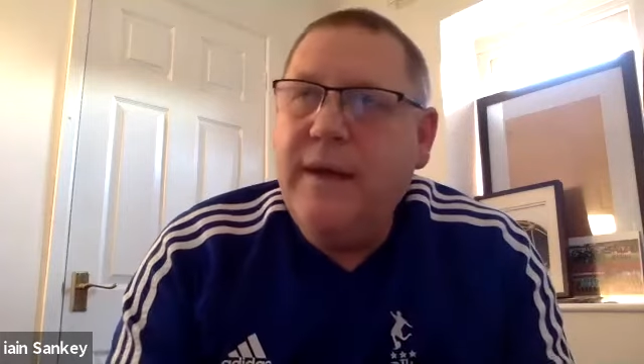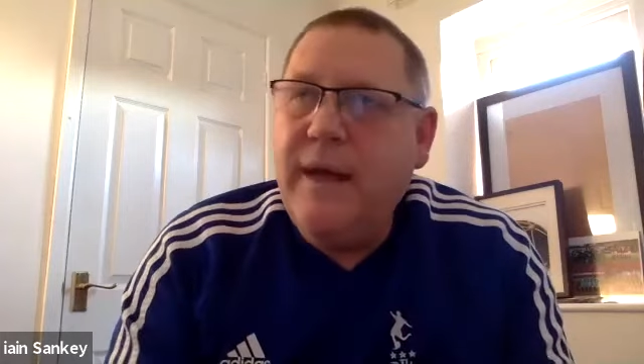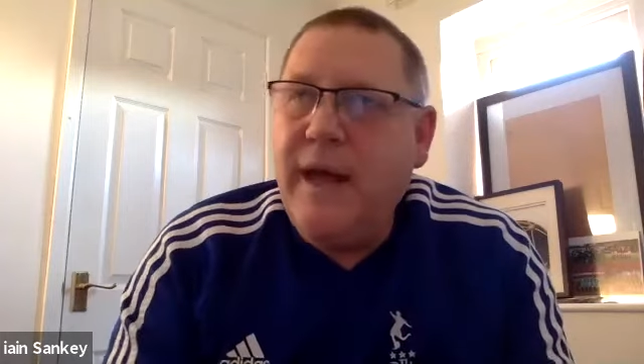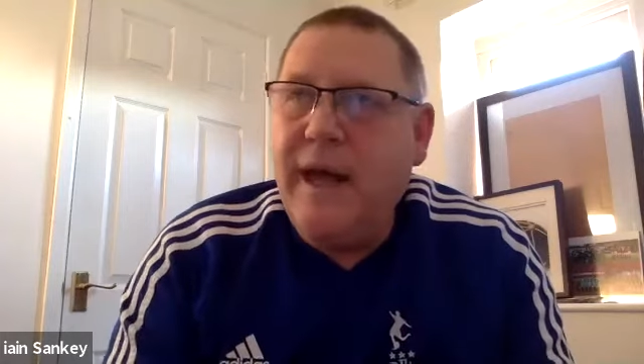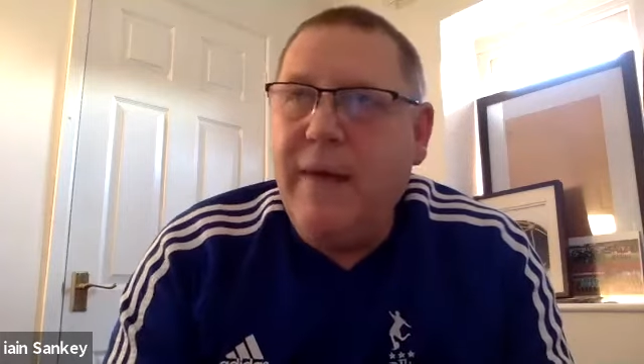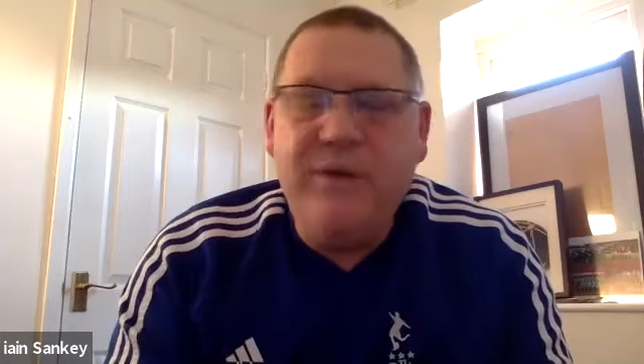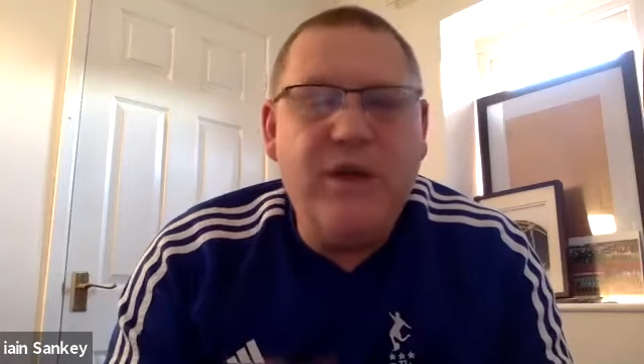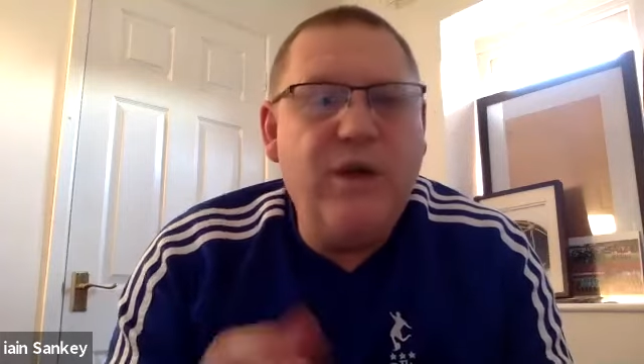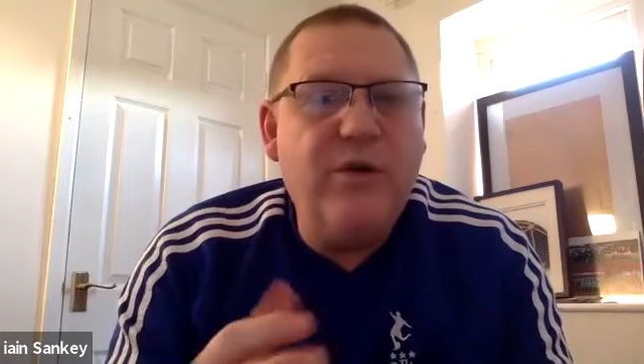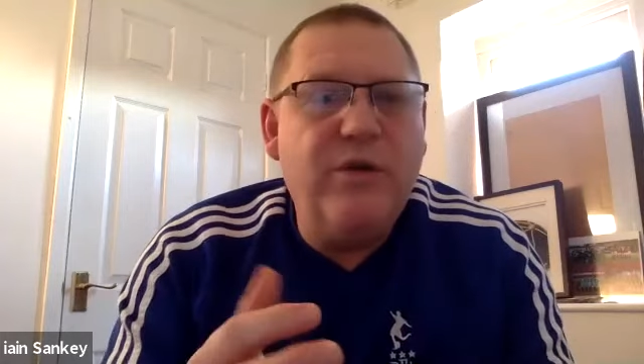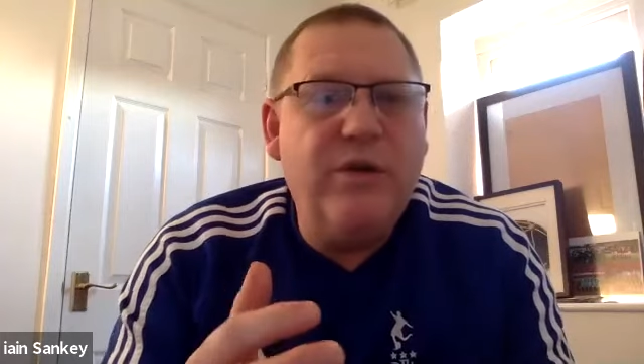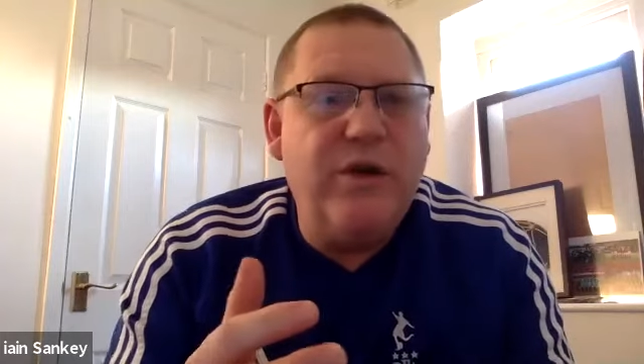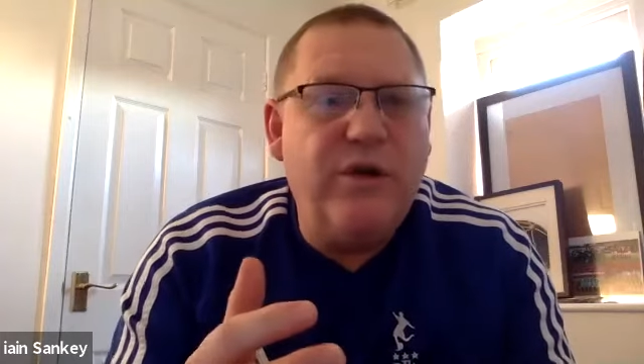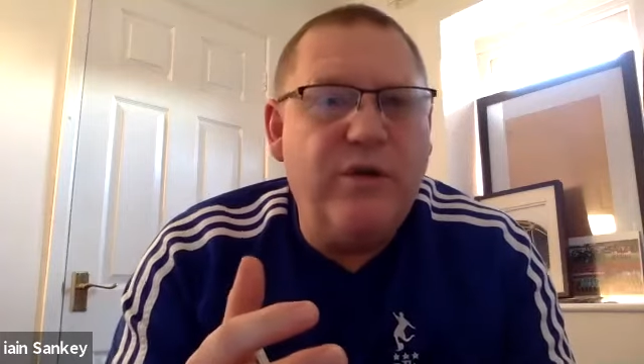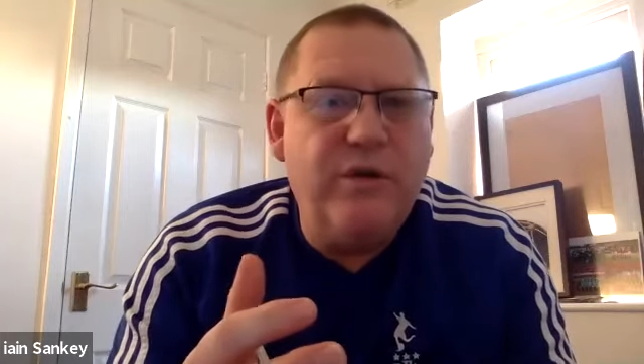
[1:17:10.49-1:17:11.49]

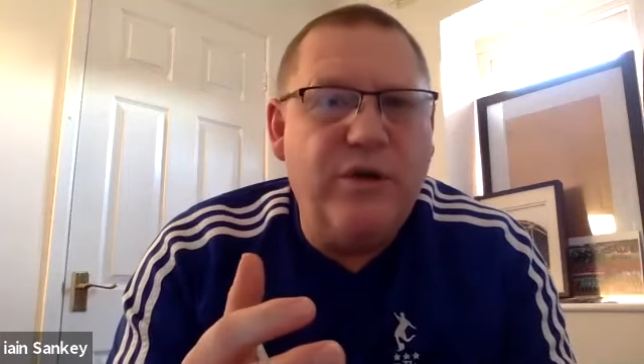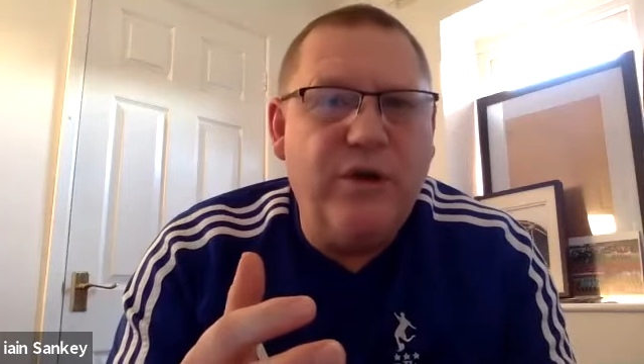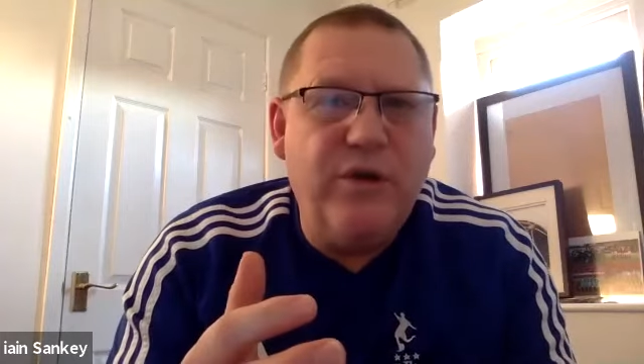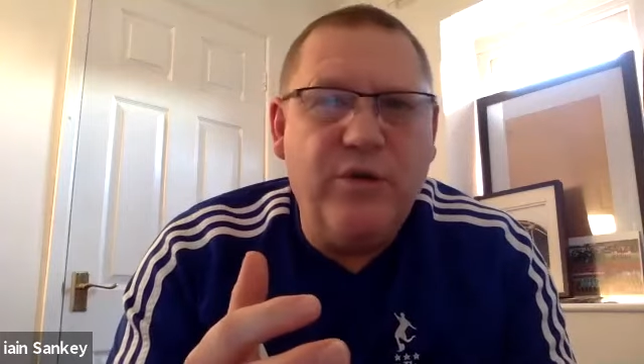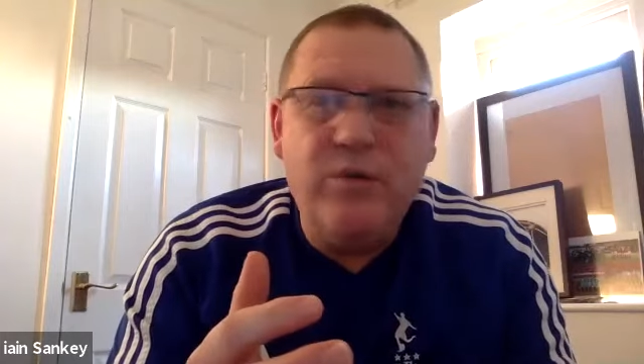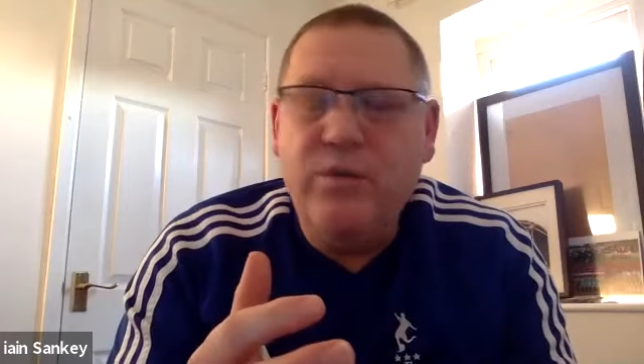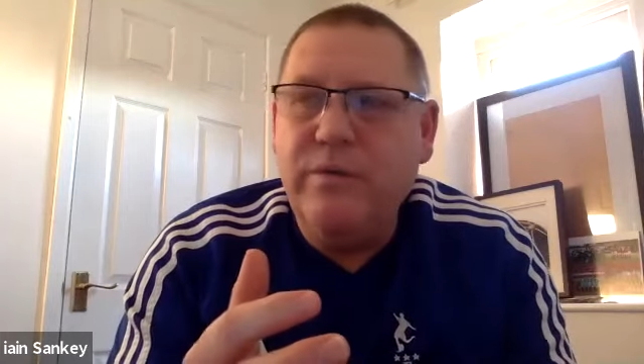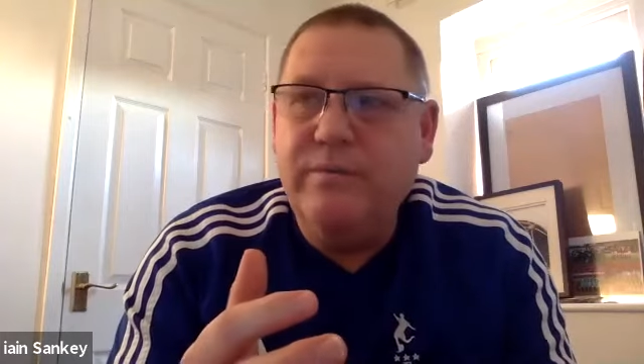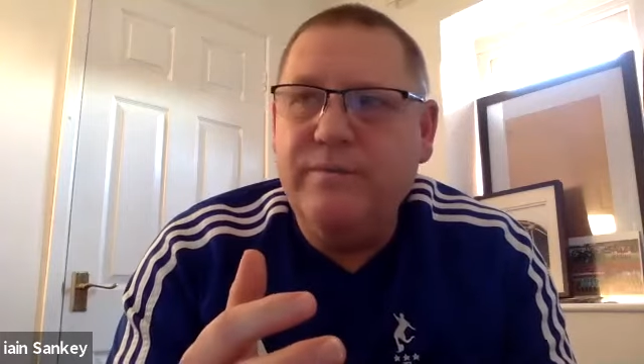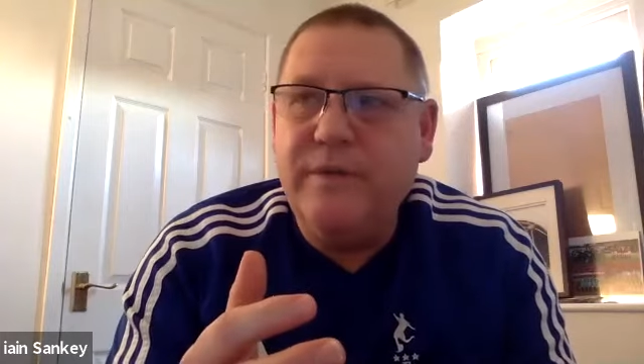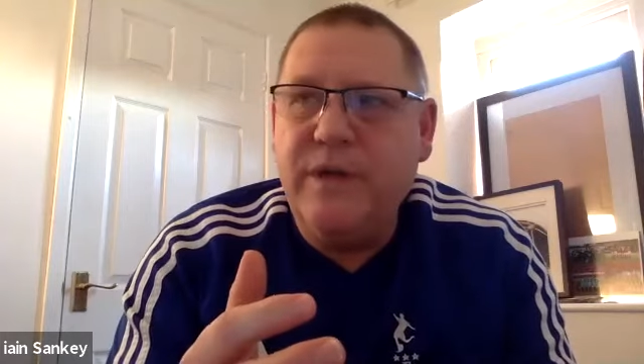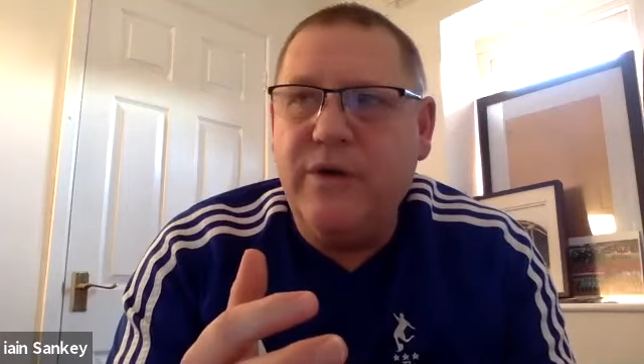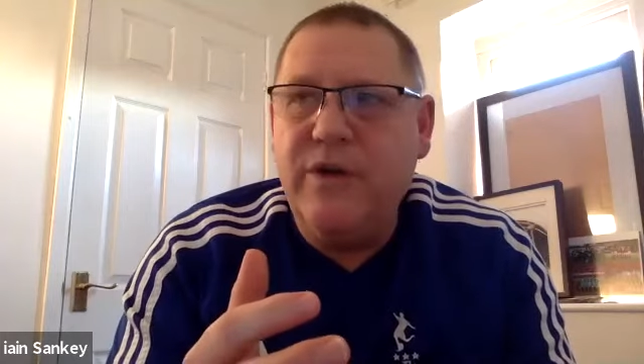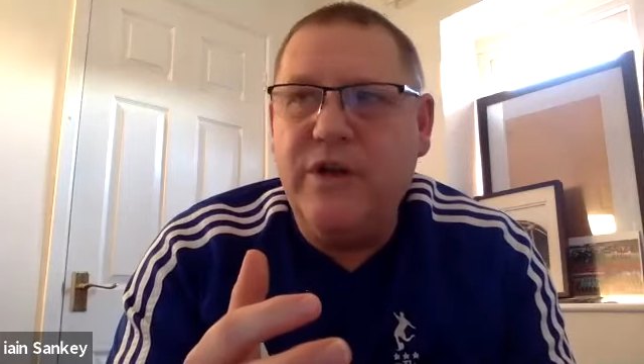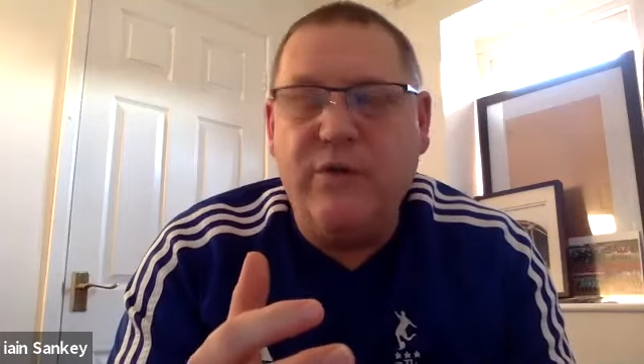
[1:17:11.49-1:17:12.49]

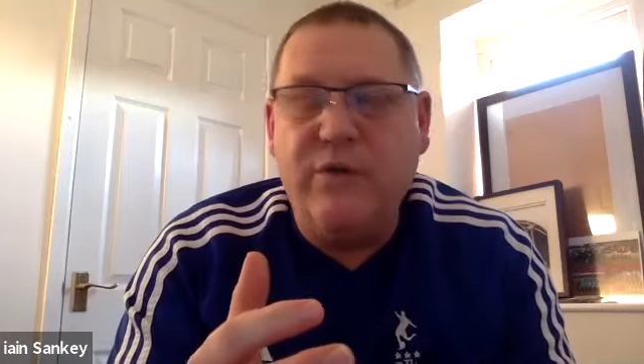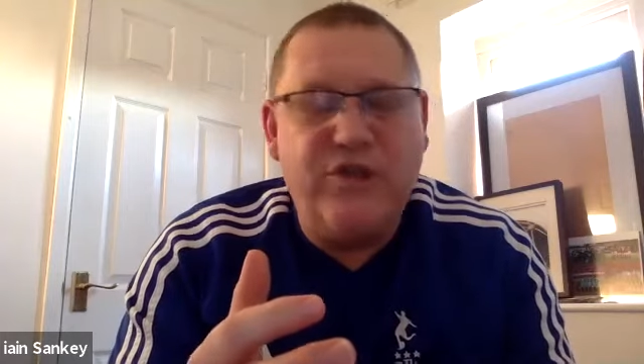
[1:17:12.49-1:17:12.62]
don't